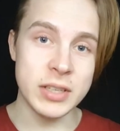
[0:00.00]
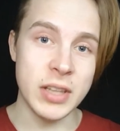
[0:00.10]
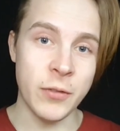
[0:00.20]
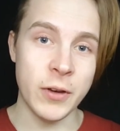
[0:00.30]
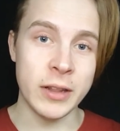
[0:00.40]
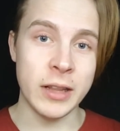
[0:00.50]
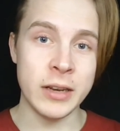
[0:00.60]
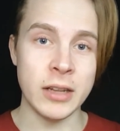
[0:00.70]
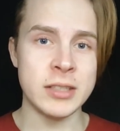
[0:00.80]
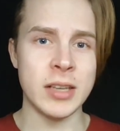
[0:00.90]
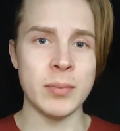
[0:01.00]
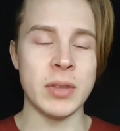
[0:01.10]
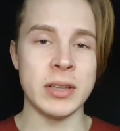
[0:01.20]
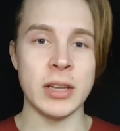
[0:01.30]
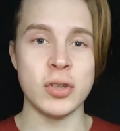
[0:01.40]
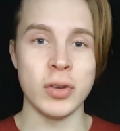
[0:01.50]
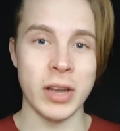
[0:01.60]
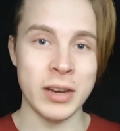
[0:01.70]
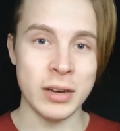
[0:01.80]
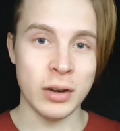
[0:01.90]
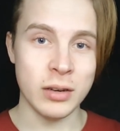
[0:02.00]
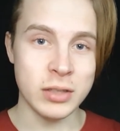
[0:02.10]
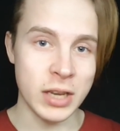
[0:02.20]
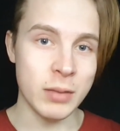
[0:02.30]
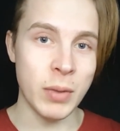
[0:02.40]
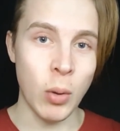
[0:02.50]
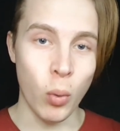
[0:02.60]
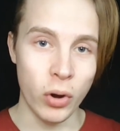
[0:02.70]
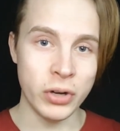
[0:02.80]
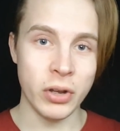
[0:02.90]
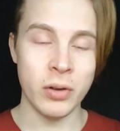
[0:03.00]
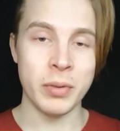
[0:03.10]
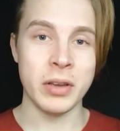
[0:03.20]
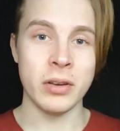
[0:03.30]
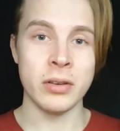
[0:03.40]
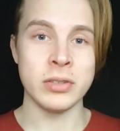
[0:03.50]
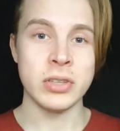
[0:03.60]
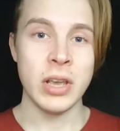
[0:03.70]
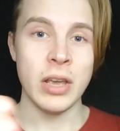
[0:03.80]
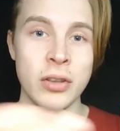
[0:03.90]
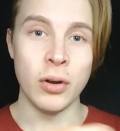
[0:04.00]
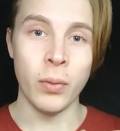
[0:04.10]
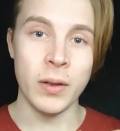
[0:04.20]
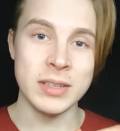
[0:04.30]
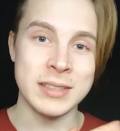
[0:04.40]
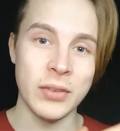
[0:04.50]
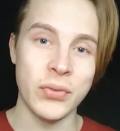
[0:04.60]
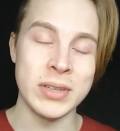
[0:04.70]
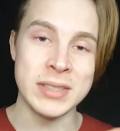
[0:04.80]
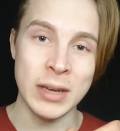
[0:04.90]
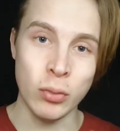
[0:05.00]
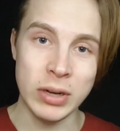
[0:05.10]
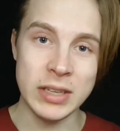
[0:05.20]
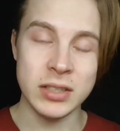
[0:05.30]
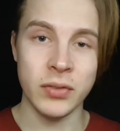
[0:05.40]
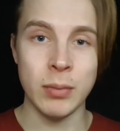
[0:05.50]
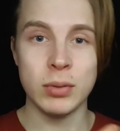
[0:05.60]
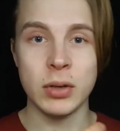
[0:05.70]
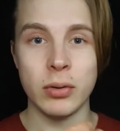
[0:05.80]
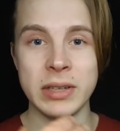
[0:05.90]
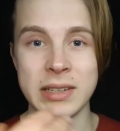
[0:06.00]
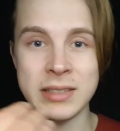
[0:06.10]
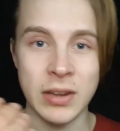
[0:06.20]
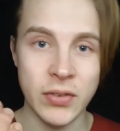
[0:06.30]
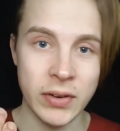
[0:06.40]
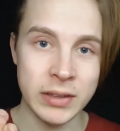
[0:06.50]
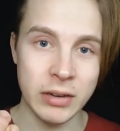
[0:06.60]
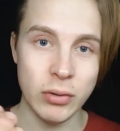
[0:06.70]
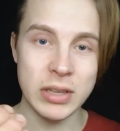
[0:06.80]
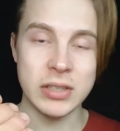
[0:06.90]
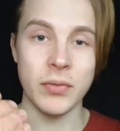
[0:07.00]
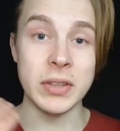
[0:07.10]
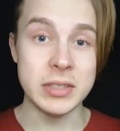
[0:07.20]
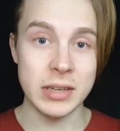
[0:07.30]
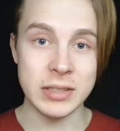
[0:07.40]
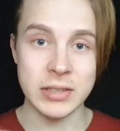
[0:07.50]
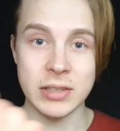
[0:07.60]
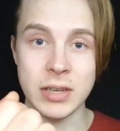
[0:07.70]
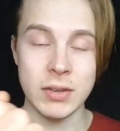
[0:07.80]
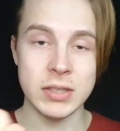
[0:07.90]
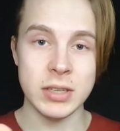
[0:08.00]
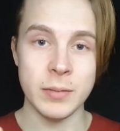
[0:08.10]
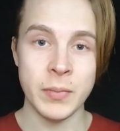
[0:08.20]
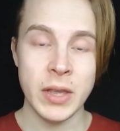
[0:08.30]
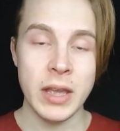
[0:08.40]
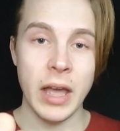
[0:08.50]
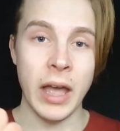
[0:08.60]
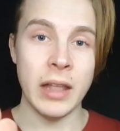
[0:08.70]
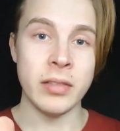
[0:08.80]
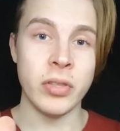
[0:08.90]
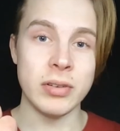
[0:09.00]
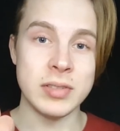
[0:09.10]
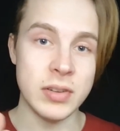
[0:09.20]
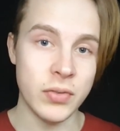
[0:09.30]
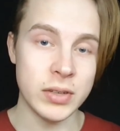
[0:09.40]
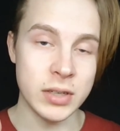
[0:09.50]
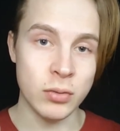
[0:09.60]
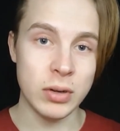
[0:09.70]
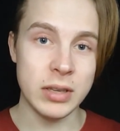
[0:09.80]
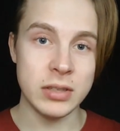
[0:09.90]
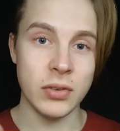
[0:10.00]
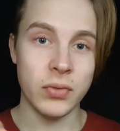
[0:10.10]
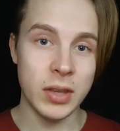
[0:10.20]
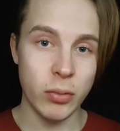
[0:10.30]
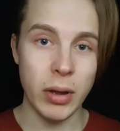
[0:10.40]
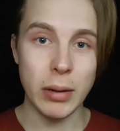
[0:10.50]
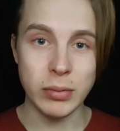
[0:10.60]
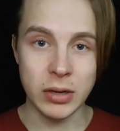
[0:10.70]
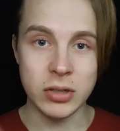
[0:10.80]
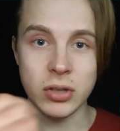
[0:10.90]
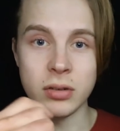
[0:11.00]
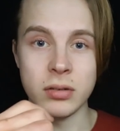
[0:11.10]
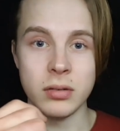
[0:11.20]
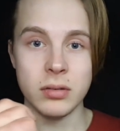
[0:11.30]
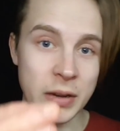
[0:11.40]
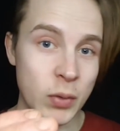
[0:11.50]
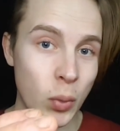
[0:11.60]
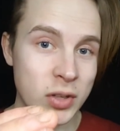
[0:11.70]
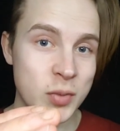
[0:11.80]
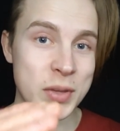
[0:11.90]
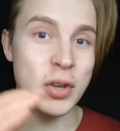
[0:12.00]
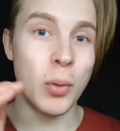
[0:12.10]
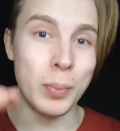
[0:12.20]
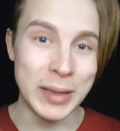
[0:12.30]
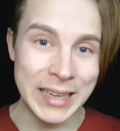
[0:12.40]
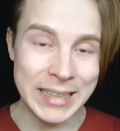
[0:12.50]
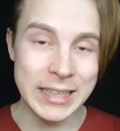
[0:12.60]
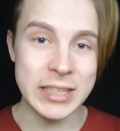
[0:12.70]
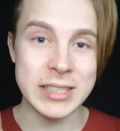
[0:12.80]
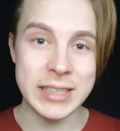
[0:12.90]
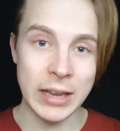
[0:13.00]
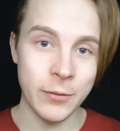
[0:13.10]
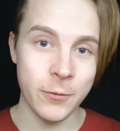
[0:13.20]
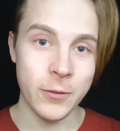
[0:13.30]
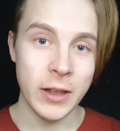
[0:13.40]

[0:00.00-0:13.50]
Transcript: is definitely not something that you can take my word on, because, you know, there's different degrees of mTOR, there's different degrees of insulin sensitivity, and there's different degrees of keto adaptation. But if you want to be completely safe,